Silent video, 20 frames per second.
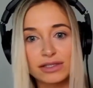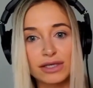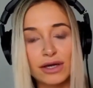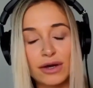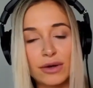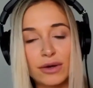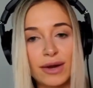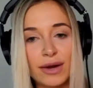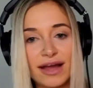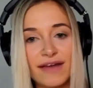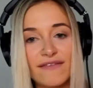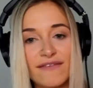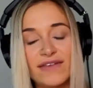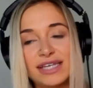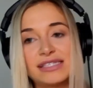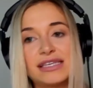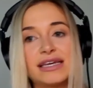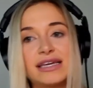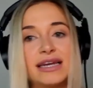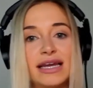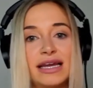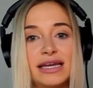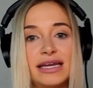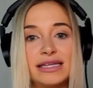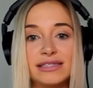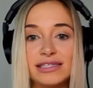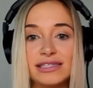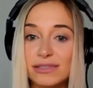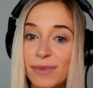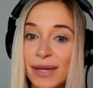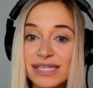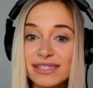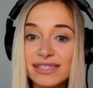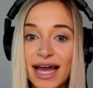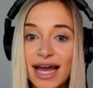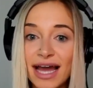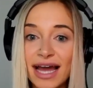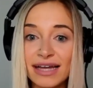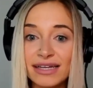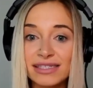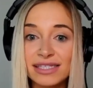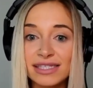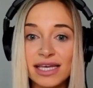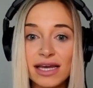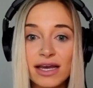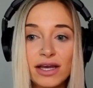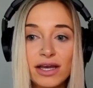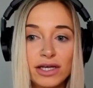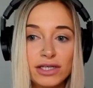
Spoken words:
So I invested in SpaceX